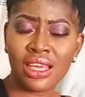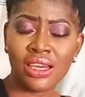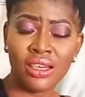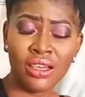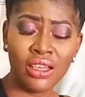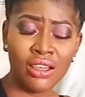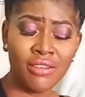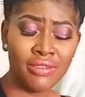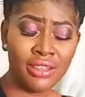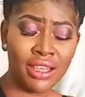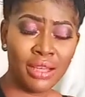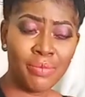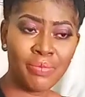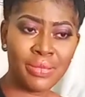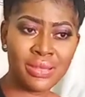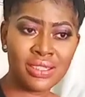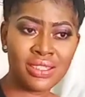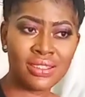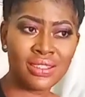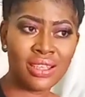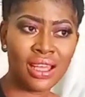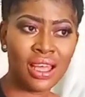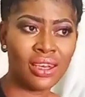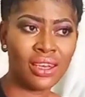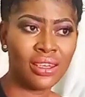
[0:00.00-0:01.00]
I love their
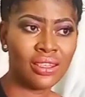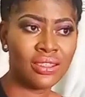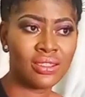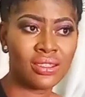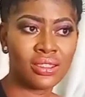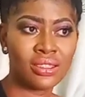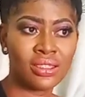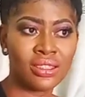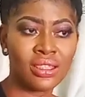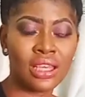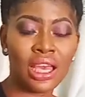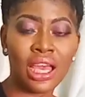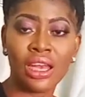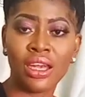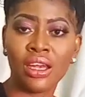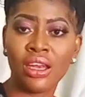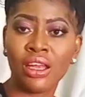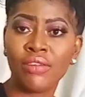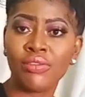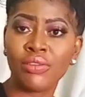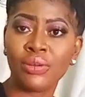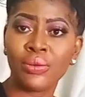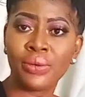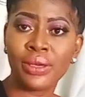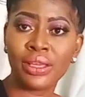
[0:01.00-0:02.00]
personality. I
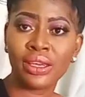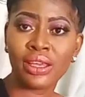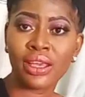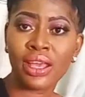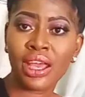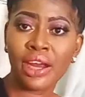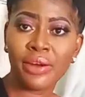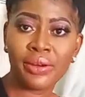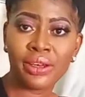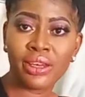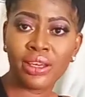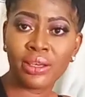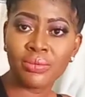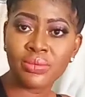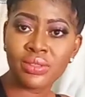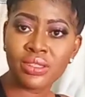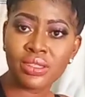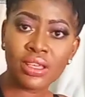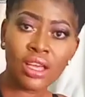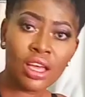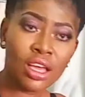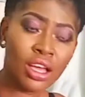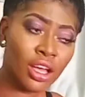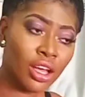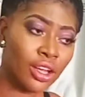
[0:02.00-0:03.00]
love the way they carry
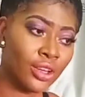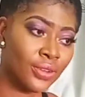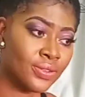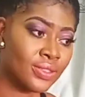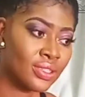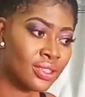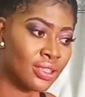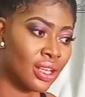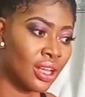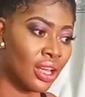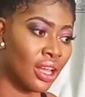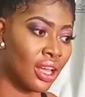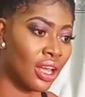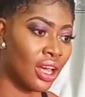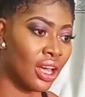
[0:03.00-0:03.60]
themselves.